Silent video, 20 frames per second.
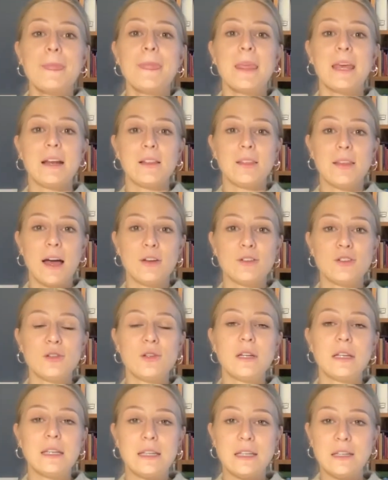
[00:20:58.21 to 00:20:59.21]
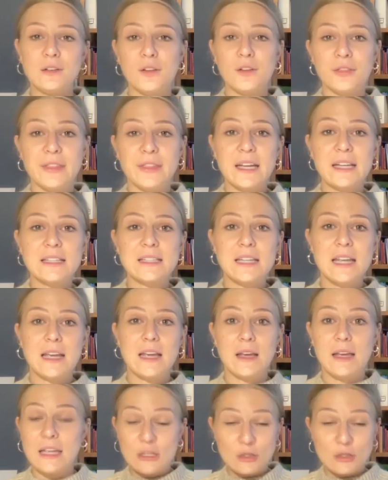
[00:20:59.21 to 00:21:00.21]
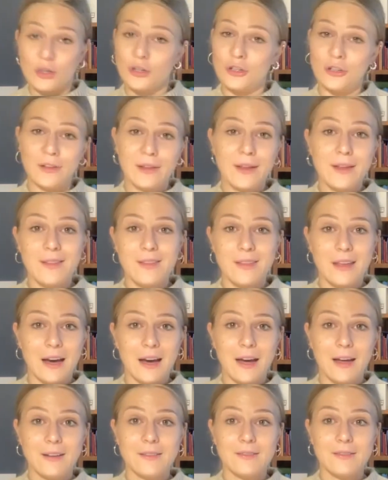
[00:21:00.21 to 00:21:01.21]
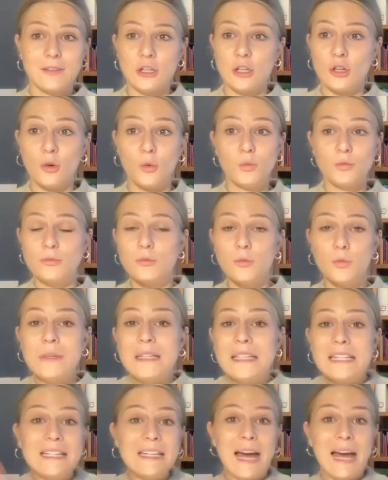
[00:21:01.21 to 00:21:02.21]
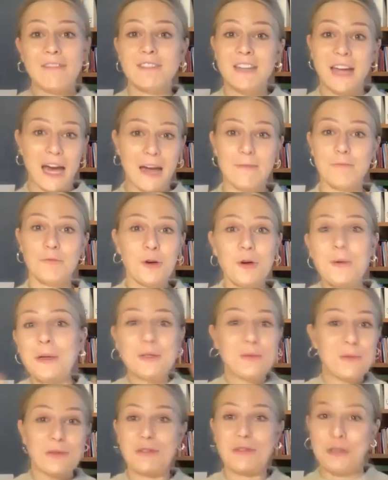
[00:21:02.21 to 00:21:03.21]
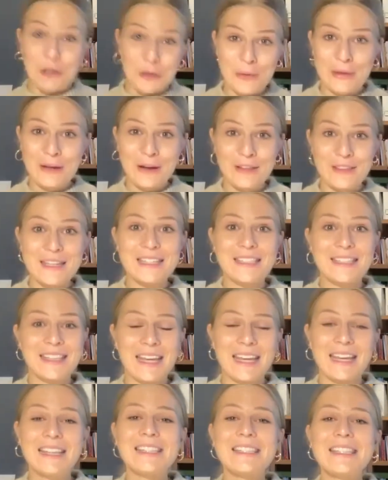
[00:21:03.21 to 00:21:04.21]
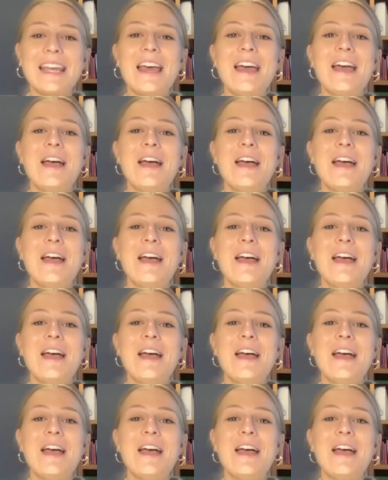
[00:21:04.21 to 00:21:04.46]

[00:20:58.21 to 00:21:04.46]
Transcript: It allows you to heal things internally that, we didn't have time for because we're doing all these things.